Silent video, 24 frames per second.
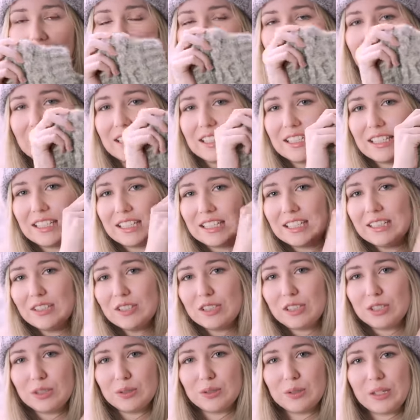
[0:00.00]
I did
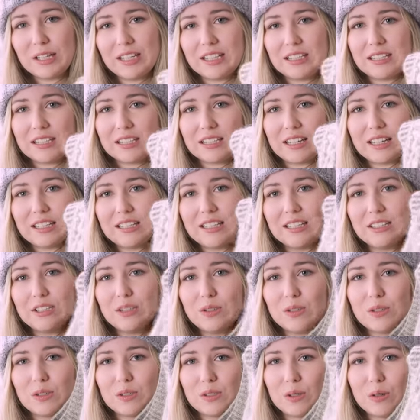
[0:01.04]
do it, I did do
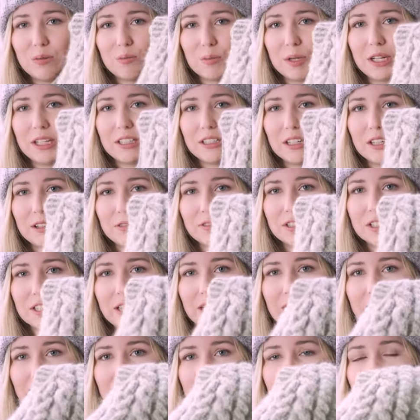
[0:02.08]
the sewn bind-off,
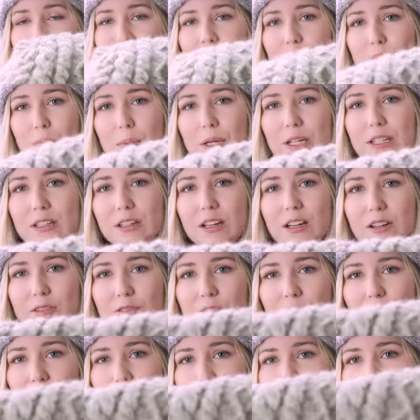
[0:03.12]
Italian bind-off
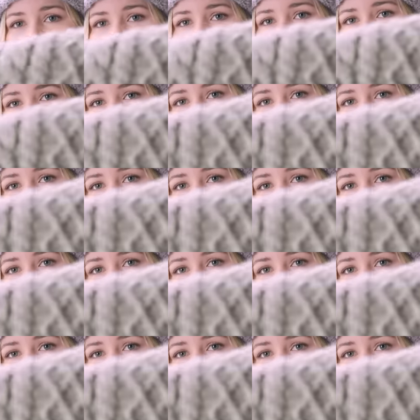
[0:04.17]
on